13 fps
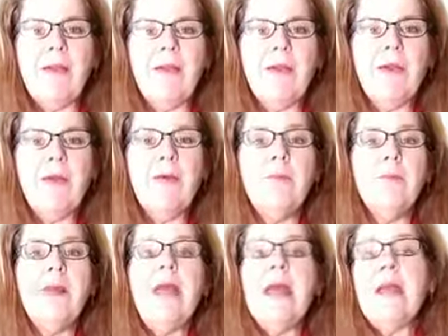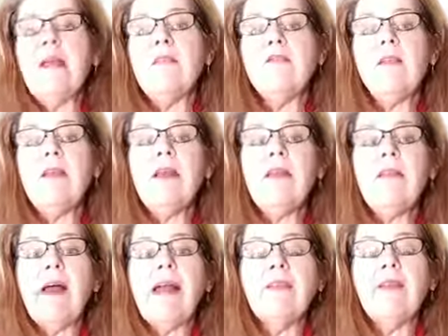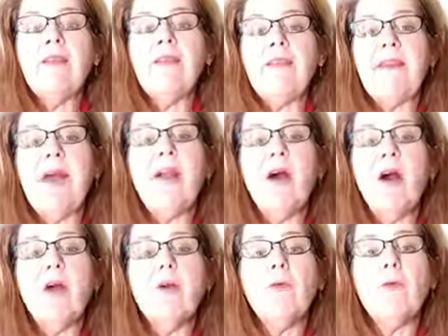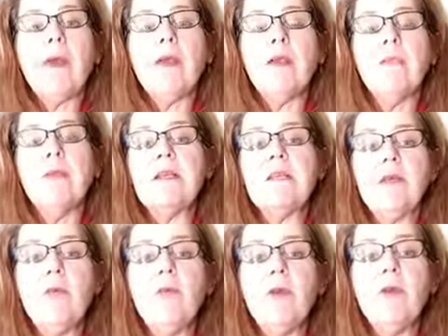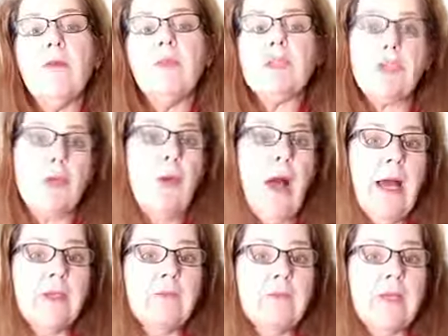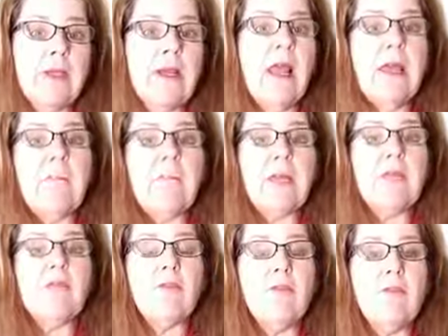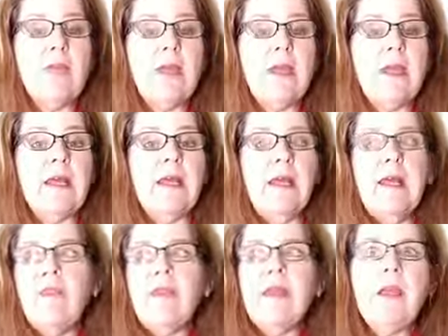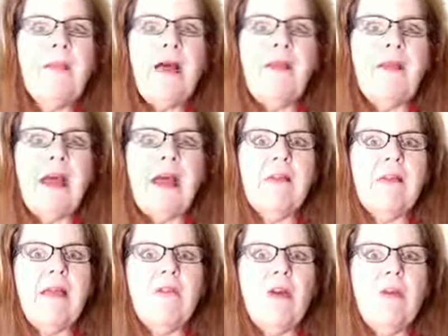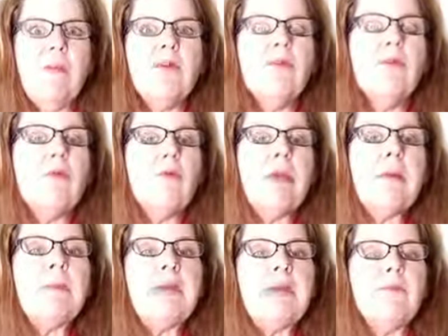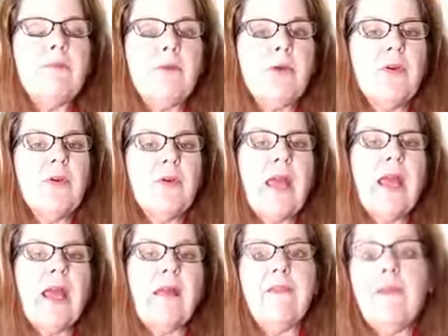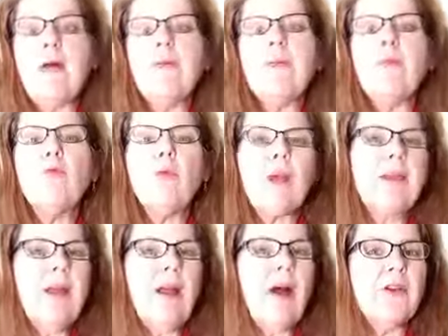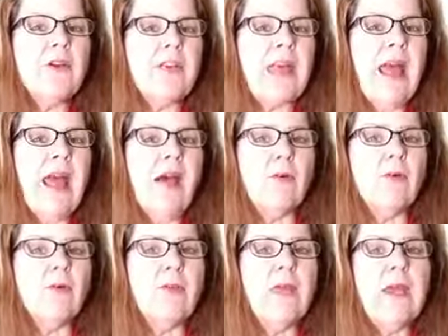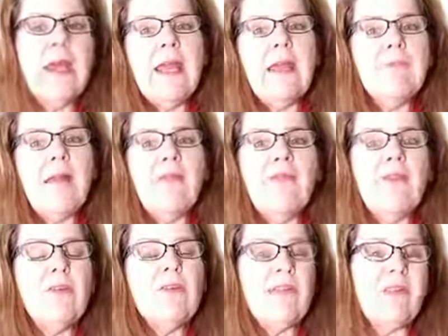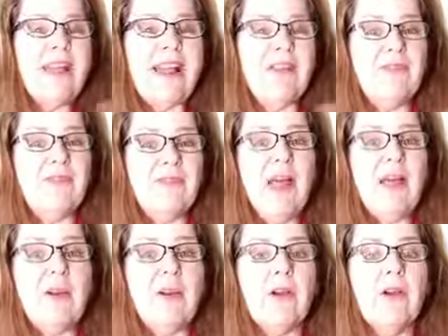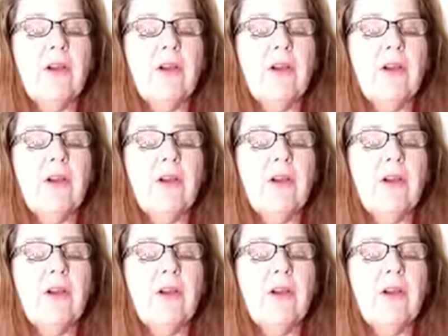the room, it's very likely that that heart rate could be somewhere in the 200 beats per minute. Think about that. That's almost 3 beats per second. That would be really hard to count. It might feel just like a flutter.